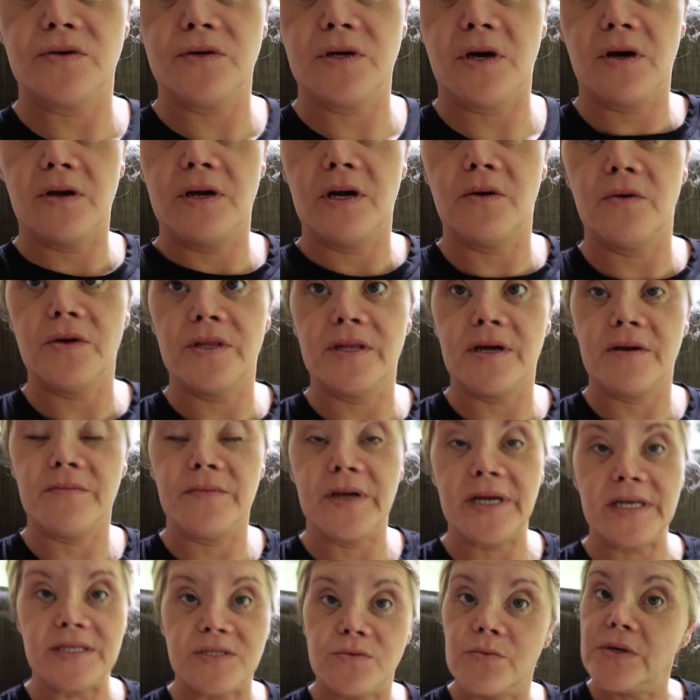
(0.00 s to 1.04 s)
y'all know what that
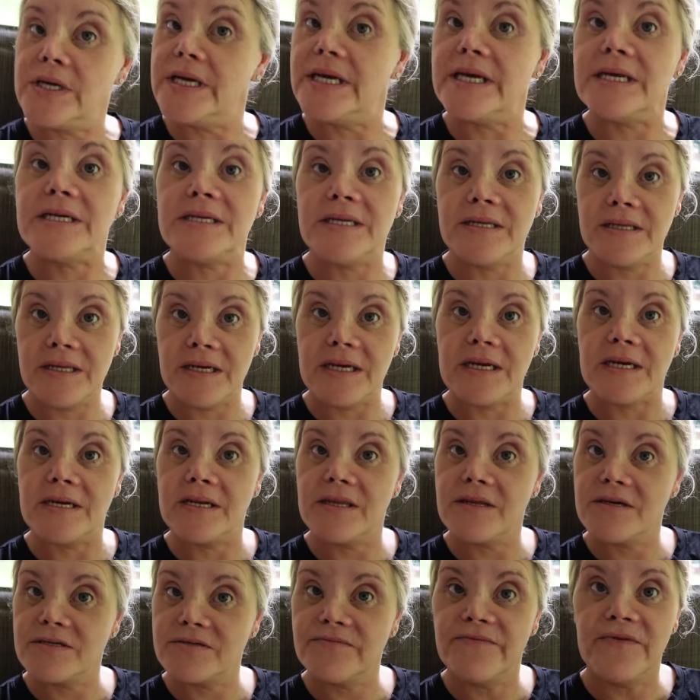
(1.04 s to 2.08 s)
means. We're getting to the end of
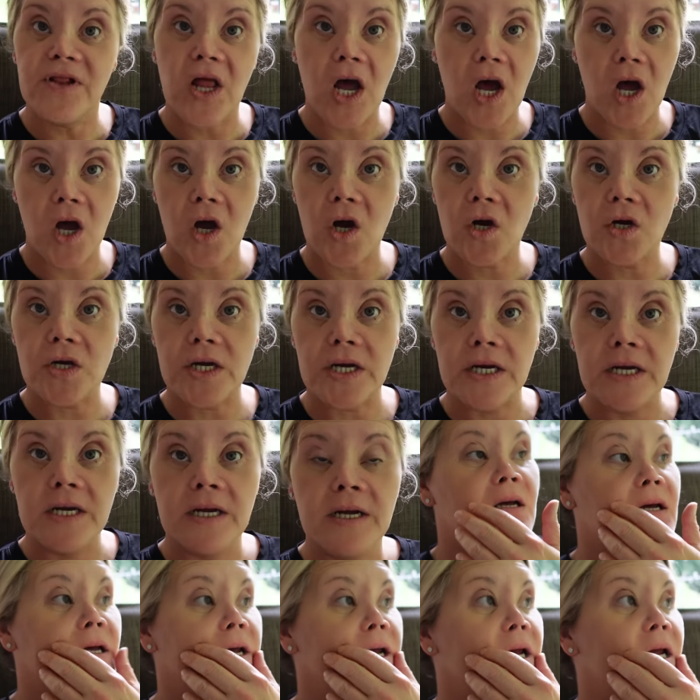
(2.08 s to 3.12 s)
this vlog.
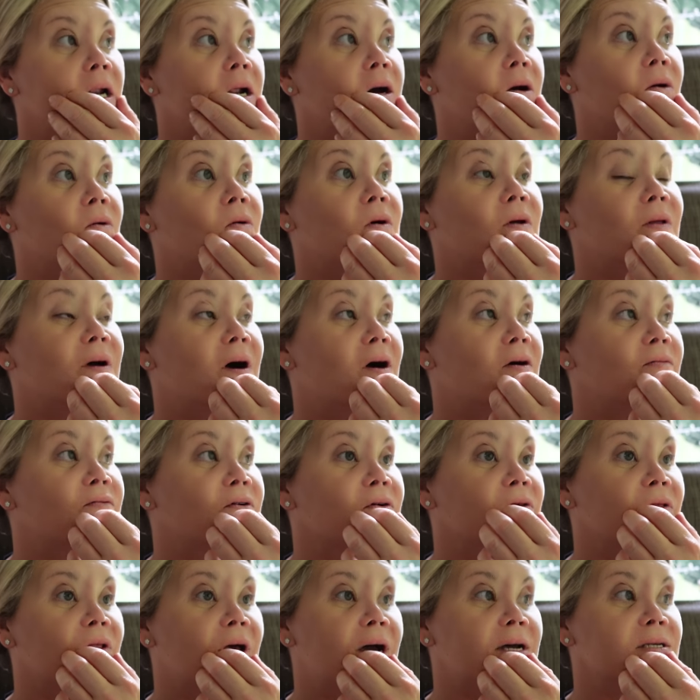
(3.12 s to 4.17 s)
You know,
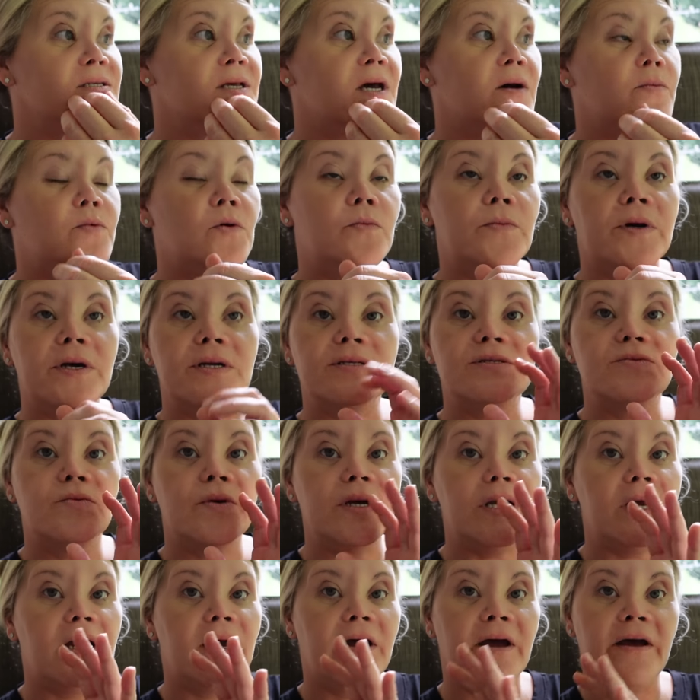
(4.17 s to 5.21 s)
over the last couple months,
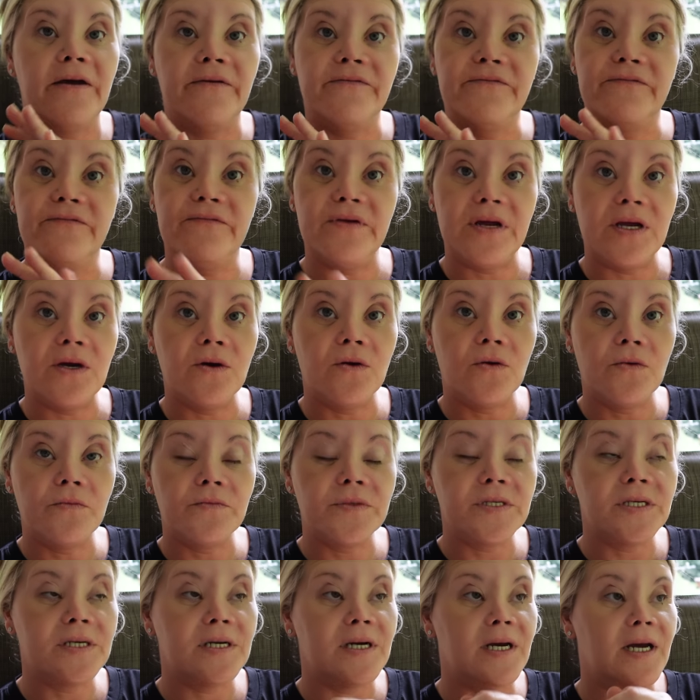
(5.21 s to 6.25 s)
we have
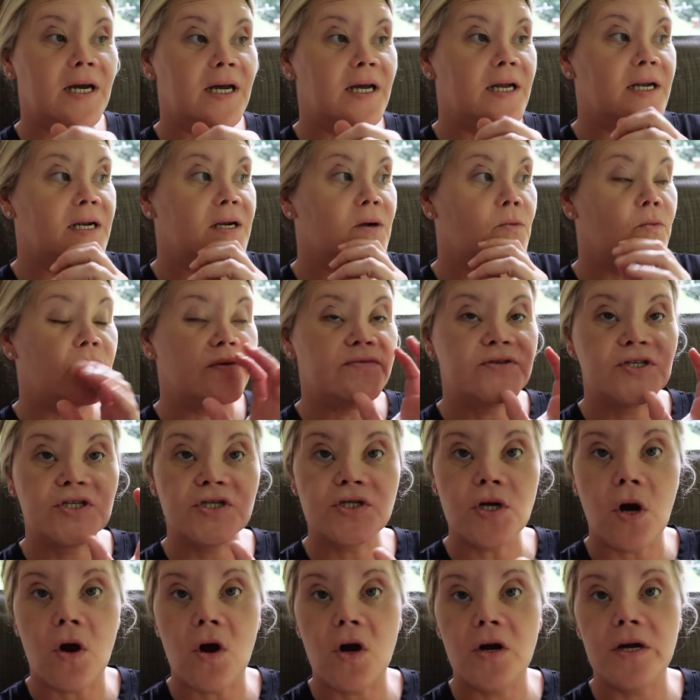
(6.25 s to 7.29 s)
filmed and we've
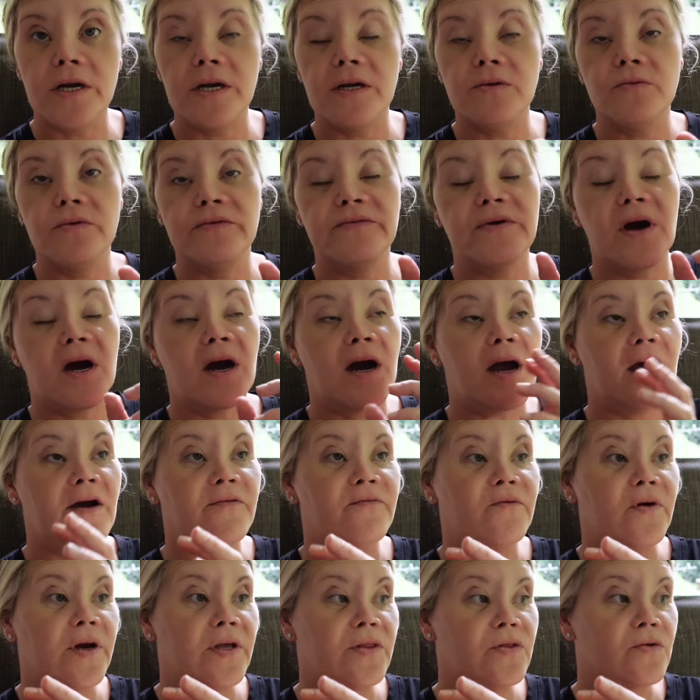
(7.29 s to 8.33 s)
started. We've got
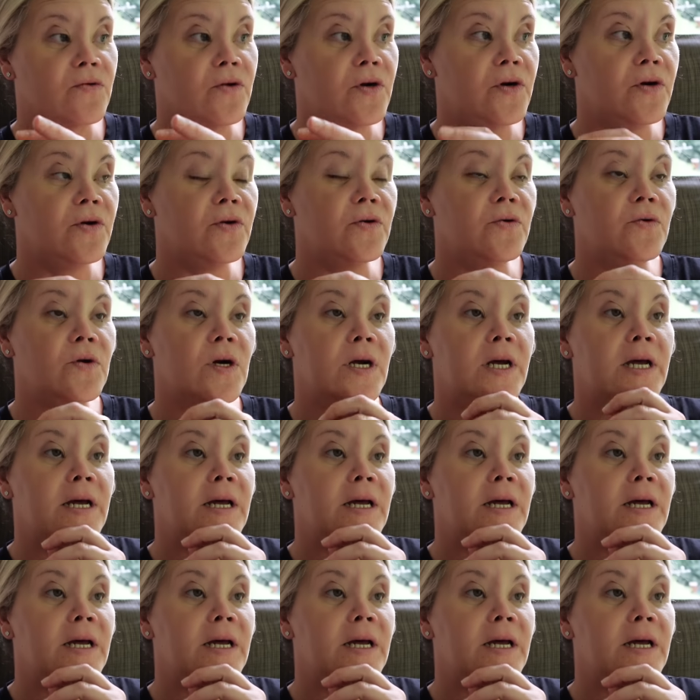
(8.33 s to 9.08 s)
halfway through